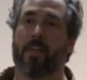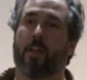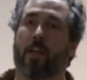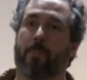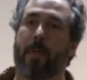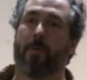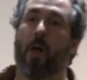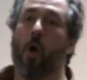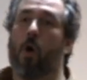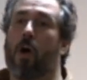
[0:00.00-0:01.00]
And then look at
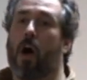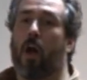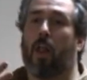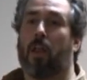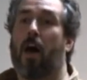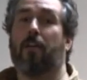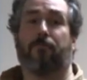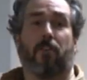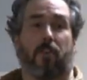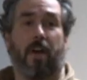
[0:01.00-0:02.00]
people a
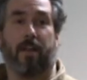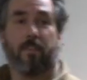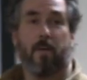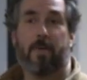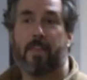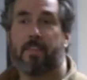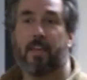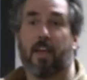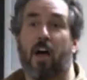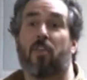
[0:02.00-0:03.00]
lot further ahead of them and
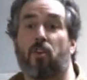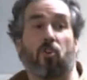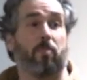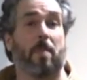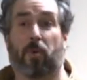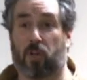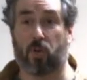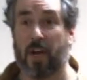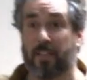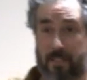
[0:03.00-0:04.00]
they think, those people
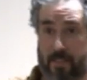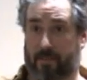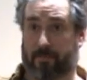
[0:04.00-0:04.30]
are crazy.